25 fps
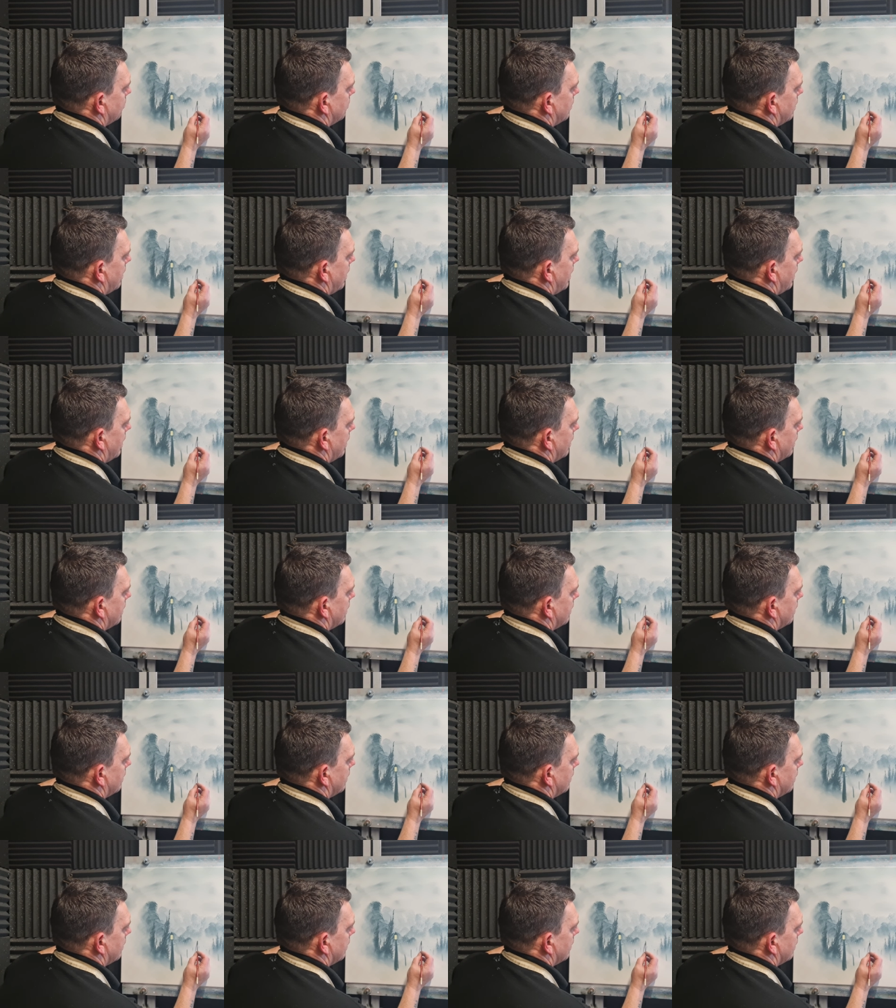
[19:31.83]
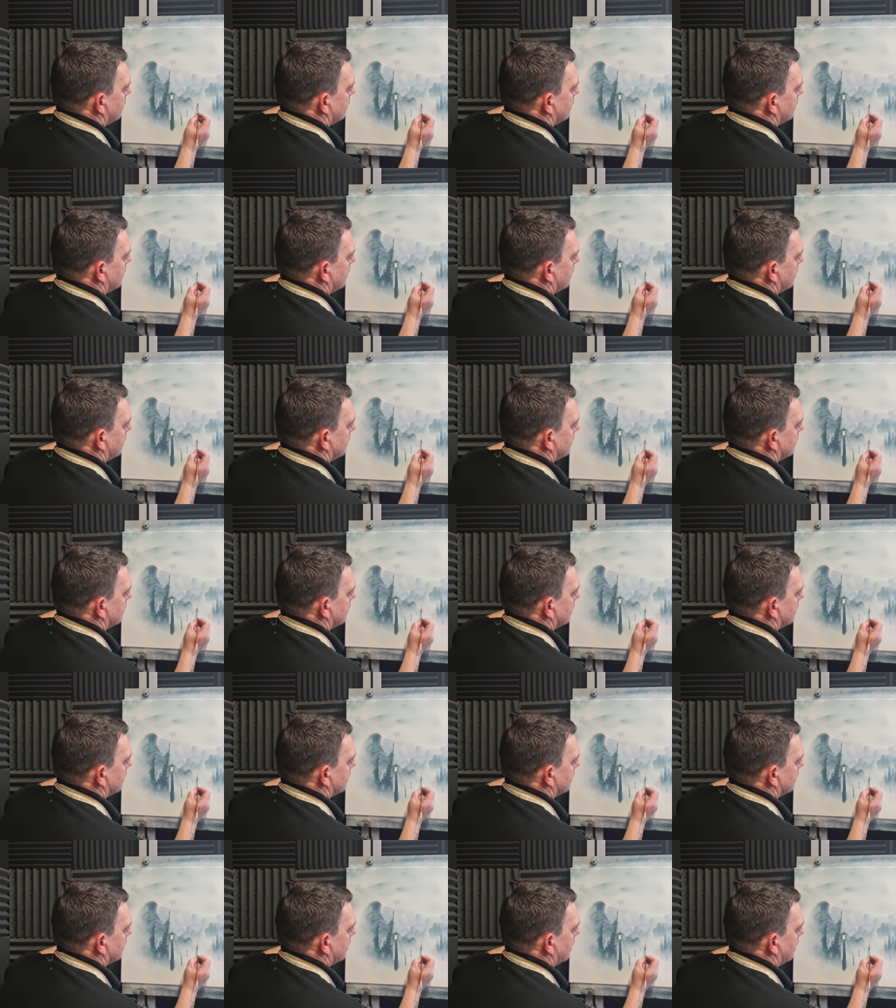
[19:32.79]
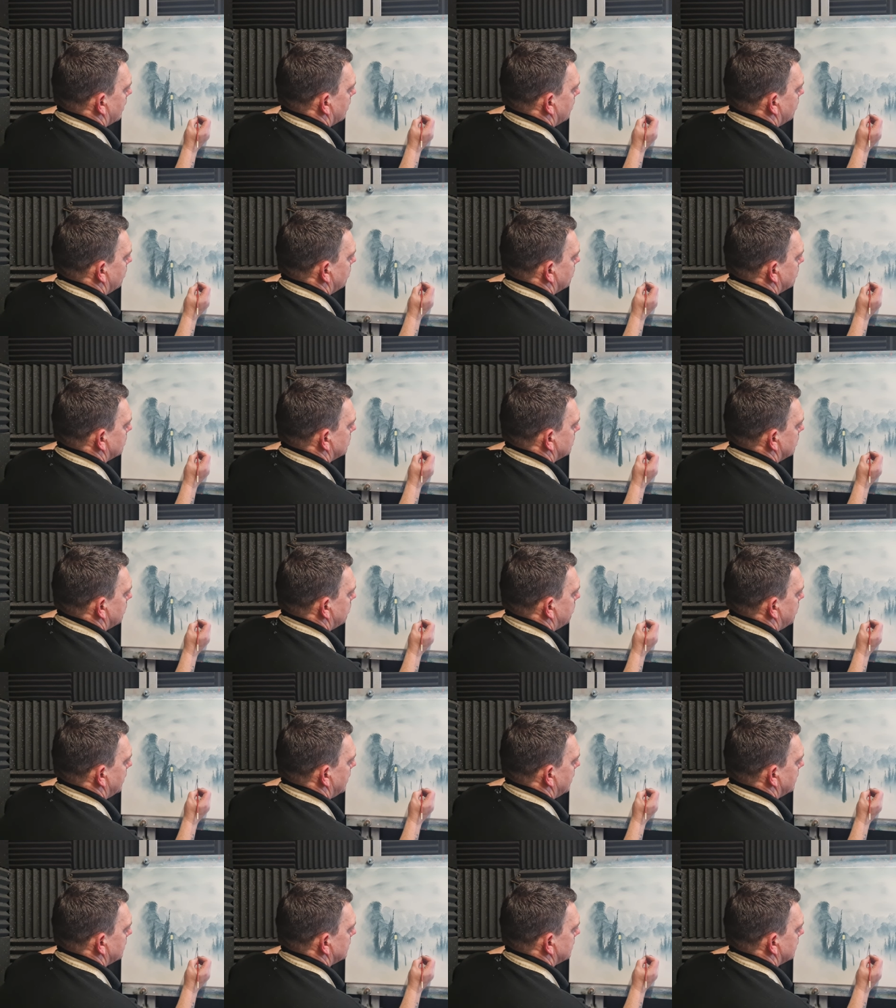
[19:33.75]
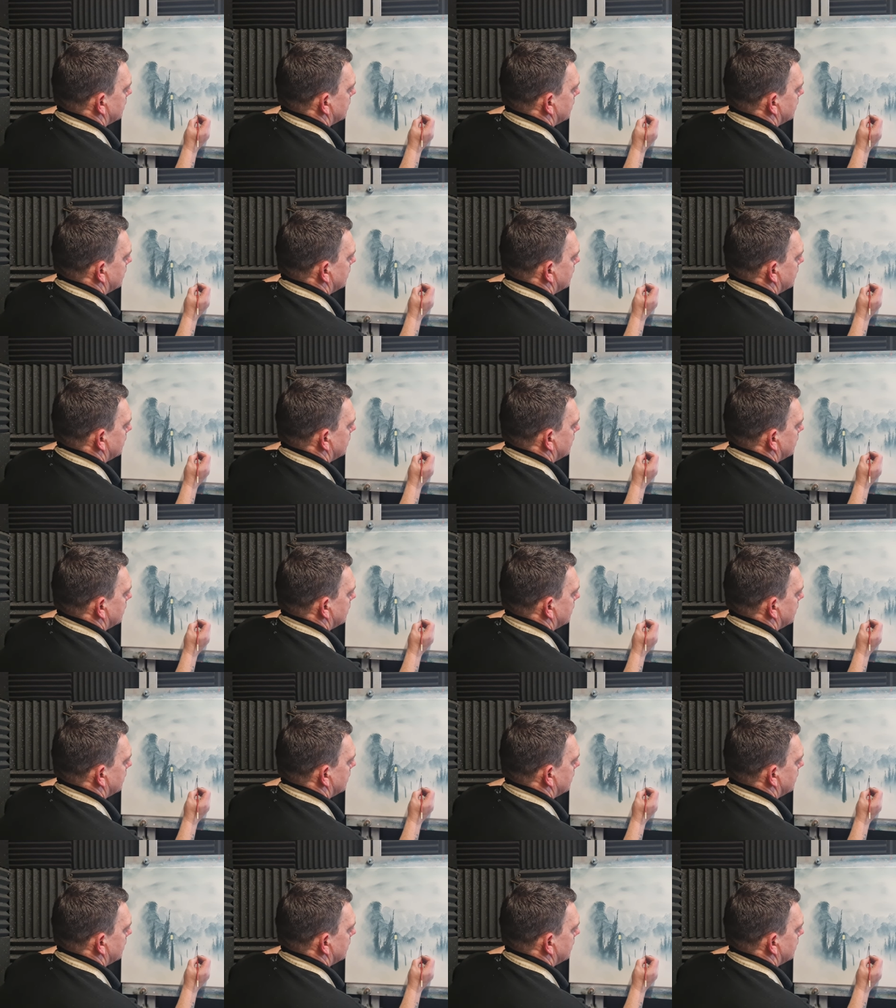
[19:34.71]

there. That looks the biz.